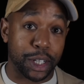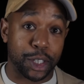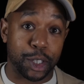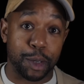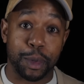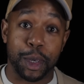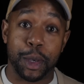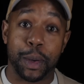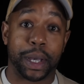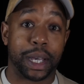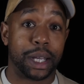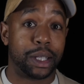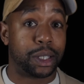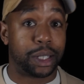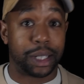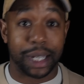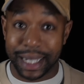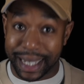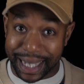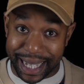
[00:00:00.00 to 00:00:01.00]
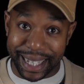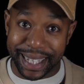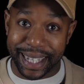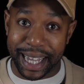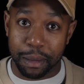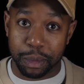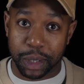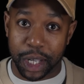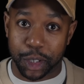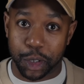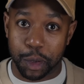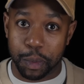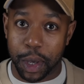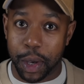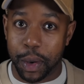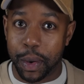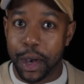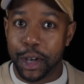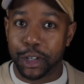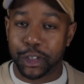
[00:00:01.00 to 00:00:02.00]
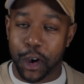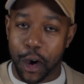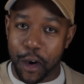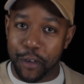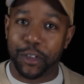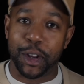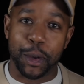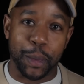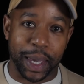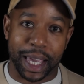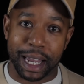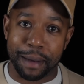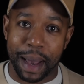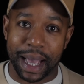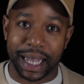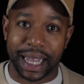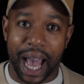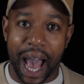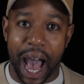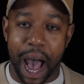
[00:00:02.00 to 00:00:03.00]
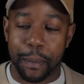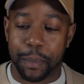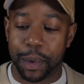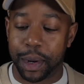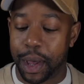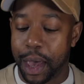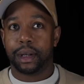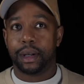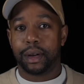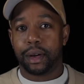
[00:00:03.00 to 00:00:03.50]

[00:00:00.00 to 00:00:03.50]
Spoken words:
SMU against CCM's SMU. So hopefully we can make that happen.